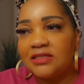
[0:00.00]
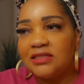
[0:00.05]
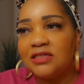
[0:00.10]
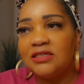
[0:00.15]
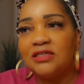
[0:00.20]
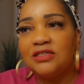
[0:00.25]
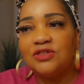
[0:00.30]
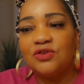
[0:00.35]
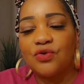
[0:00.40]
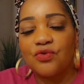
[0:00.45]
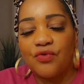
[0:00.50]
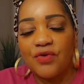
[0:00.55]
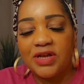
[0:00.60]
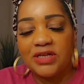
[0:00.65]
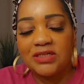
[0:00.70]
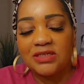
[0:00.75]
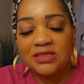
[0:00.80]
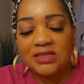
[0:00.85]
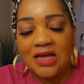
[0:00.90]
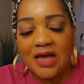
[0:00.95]
This is a
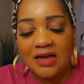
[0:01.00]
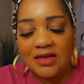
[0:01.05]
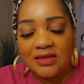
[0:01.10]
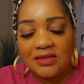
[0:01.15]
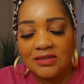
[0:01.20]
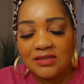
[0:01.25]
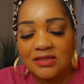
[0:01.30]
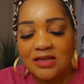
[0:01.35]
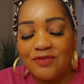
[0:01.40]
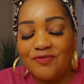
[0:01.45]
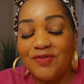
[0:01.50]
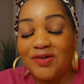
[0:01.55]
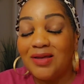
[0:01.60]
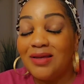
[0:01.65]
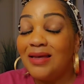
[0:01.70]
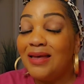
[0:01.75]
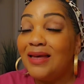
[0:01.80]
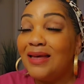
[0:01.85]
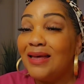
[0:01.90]
great stocking stuffer.